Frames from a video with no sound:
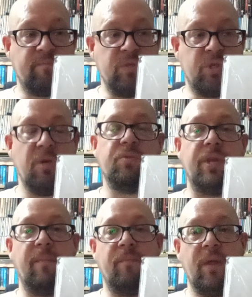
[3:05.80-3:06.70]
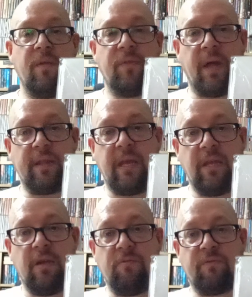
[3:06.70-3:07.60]
pseudonym that he
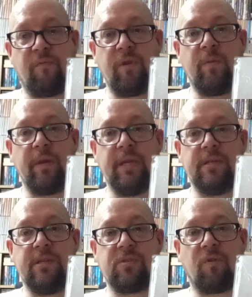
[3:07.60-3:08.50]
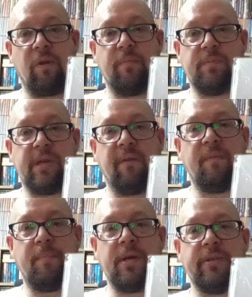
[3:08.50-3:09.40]
used frequently to describe himself, a
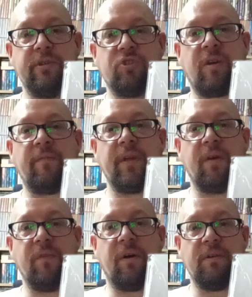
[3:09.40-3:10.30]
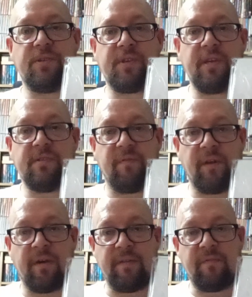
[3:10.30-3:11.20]
person travelling on the high seas of
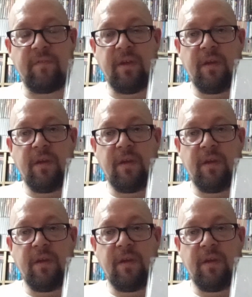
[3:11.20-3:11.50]
life.